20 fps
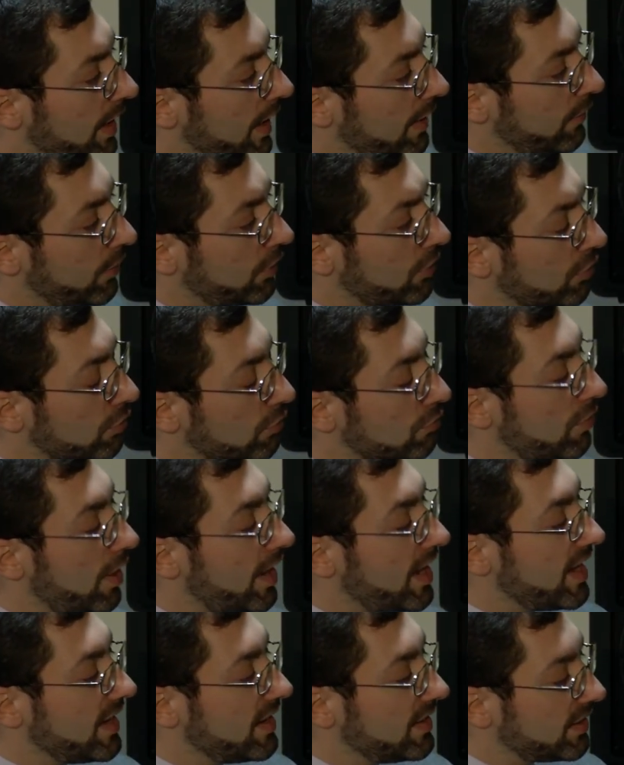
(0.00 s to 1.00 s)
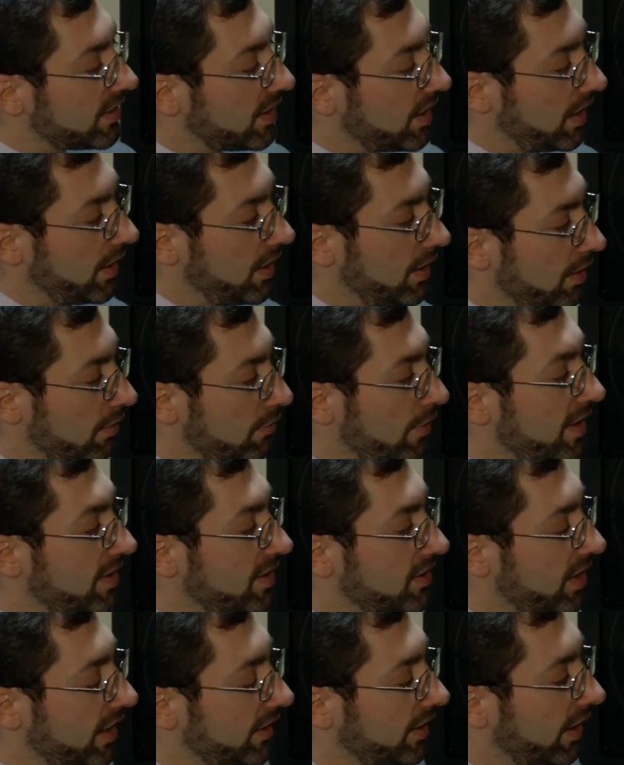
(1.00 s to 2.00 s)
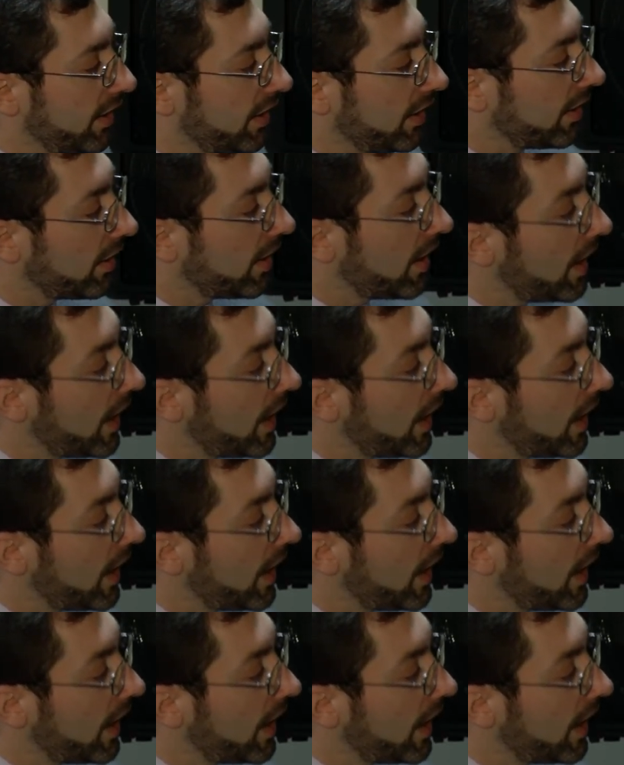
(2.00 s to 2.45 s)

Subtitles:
If we could just raise the Titanic,